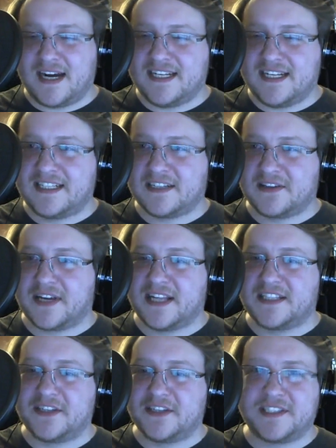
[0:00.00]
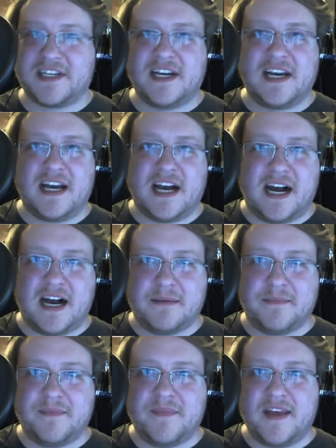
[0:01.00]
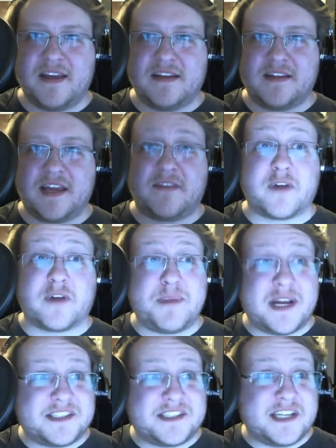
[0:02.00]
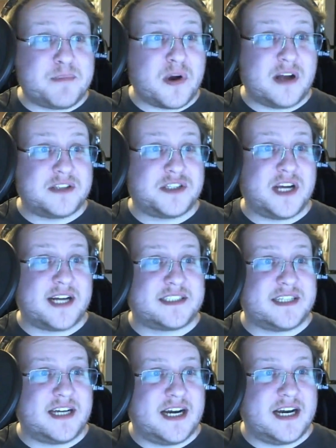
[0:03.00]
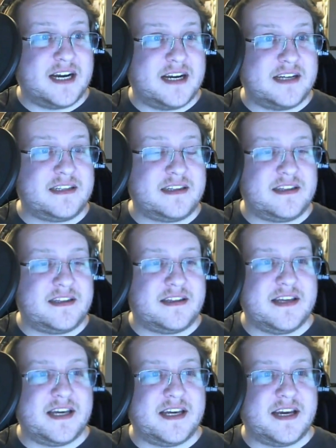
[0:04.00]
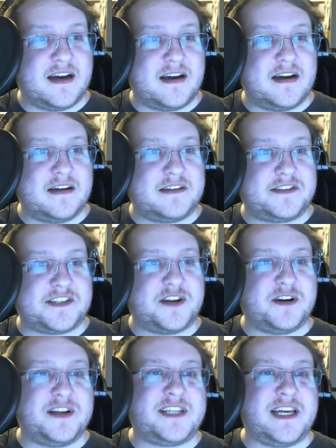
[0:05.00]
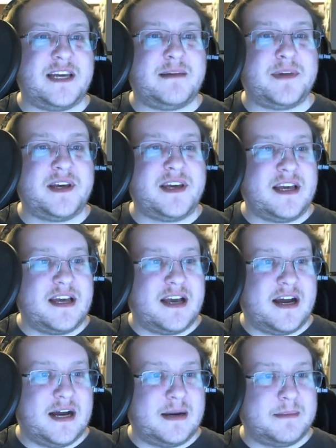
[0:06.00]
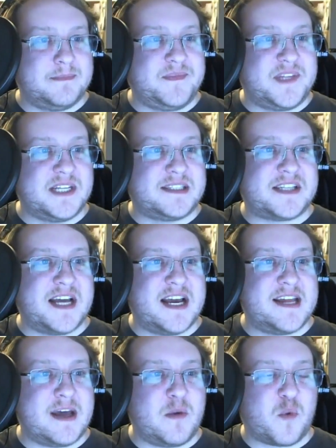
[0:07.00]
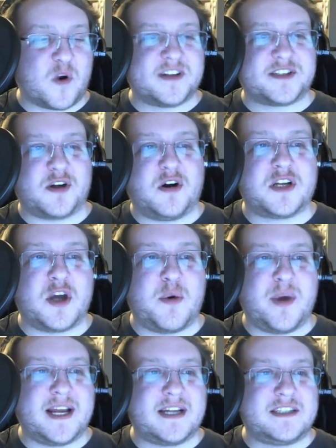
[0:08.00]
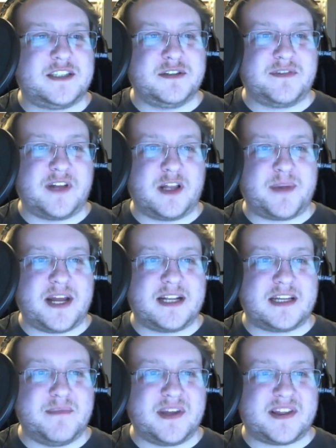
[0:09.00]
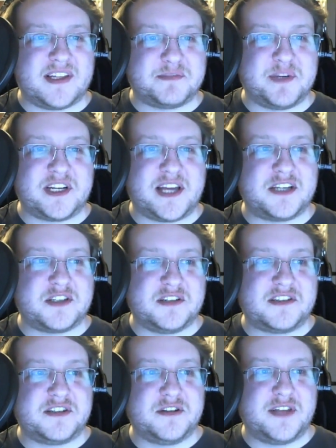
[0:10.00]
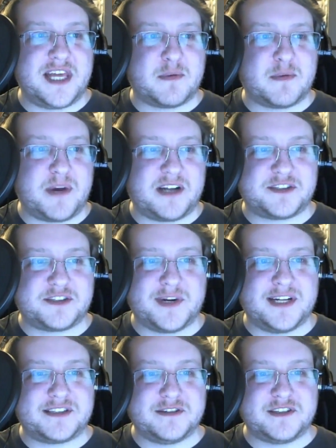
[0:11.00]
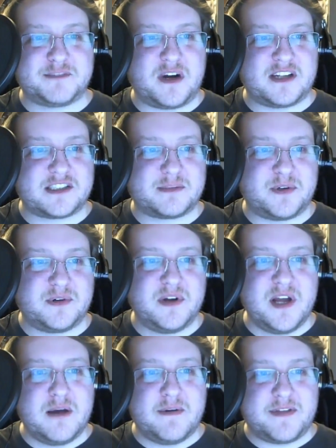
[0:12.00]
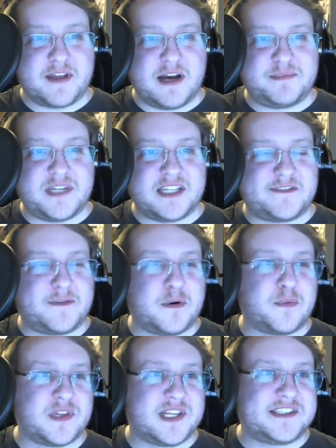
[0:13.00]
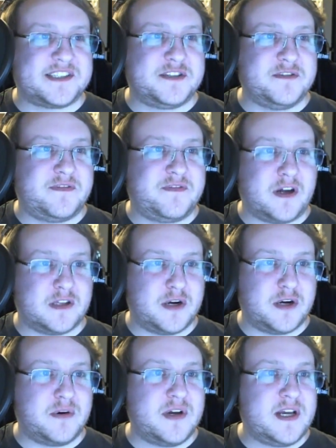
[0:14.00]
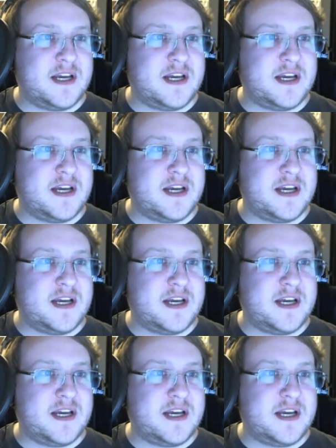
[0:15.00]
need to look into it. The FreeBSD project, the security team did say that work is ongoing to develop and commit these mitigations to the repository as soon as possible, with updates for release to follow.